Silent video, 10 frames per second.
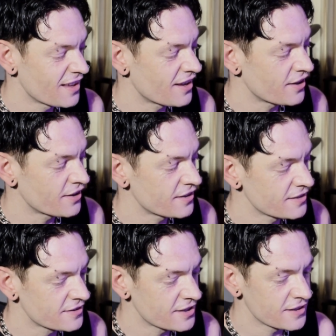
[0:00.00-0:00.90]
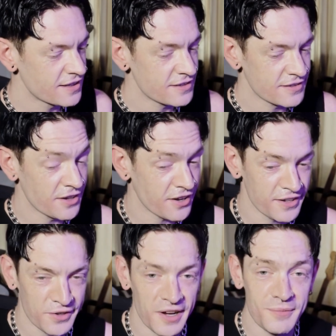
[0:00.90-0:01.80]
to this guy
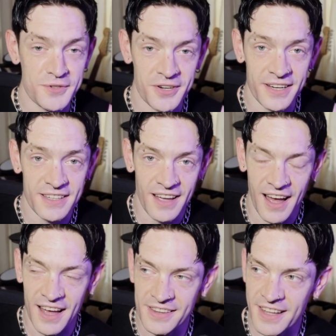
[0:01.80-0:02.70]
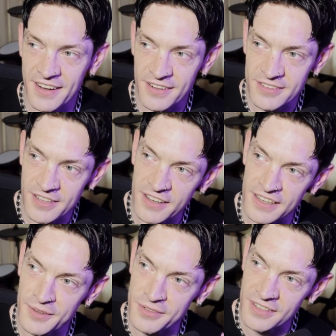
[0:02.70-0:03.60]
on Gumtree, and then I
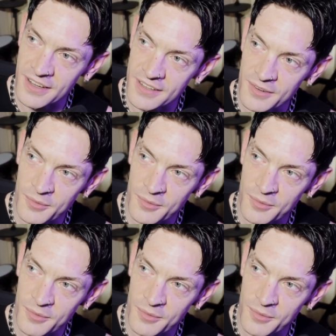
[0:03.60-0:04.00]
suddenly was like,